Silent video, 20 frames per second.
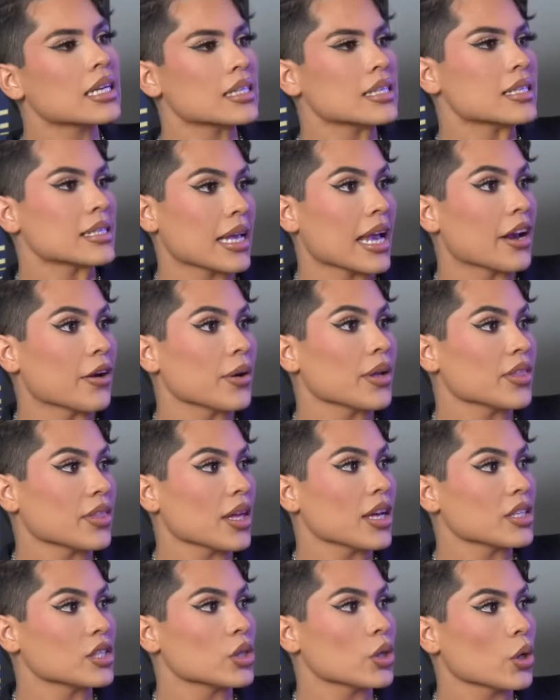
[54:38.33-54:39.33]
a scary
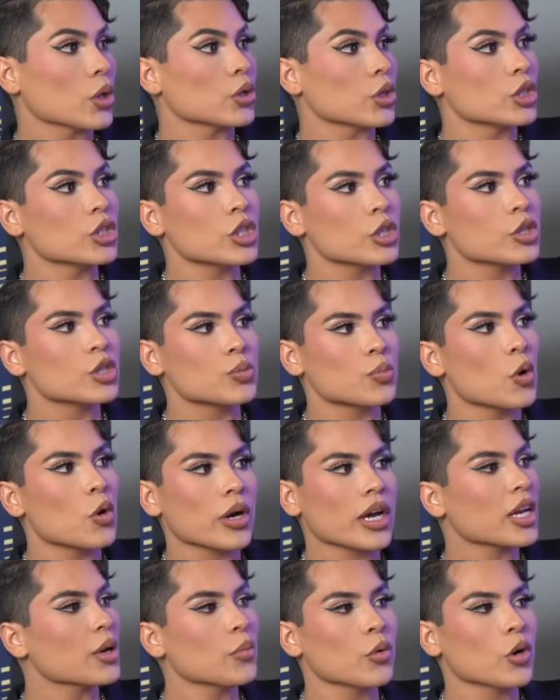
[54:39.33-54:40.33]
thing. Yeah. To go through. Do you
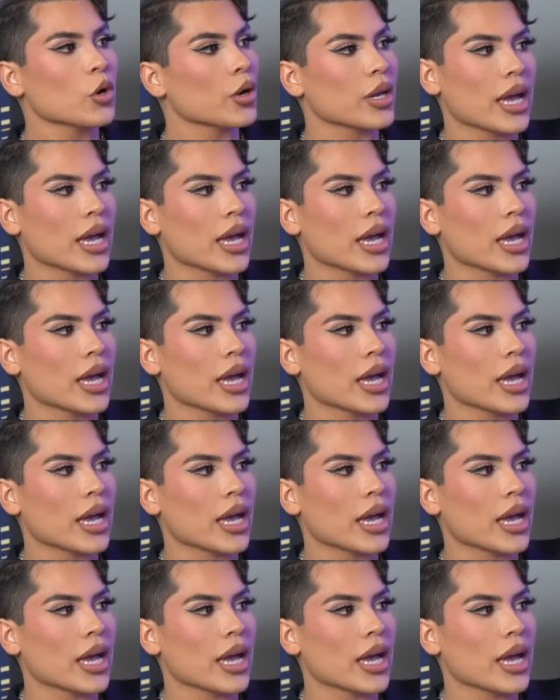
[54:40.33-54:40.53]
smoke anymore? Or